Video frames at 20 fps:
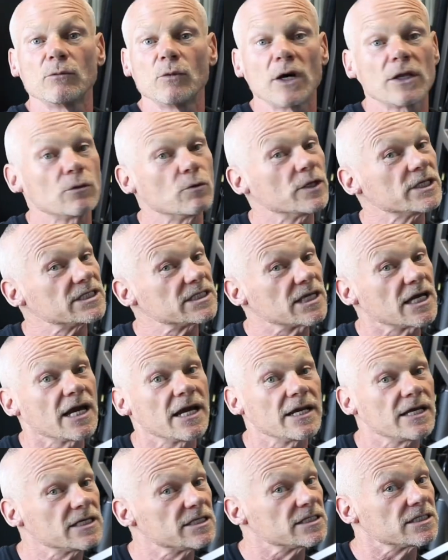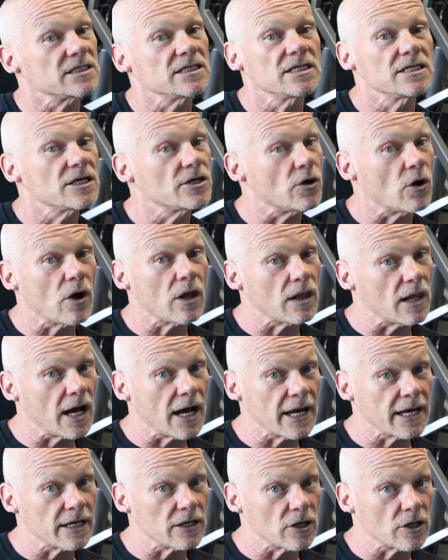whether we're standing, seated, or
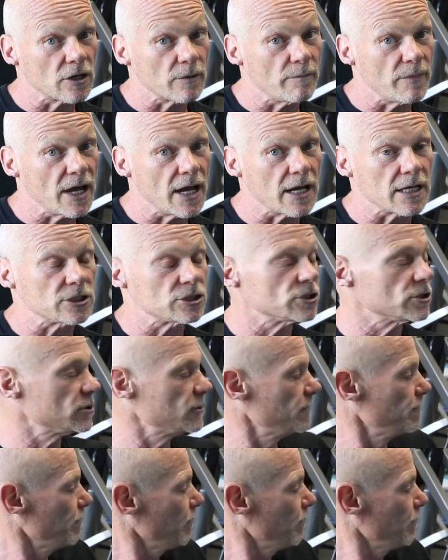lying on a bench.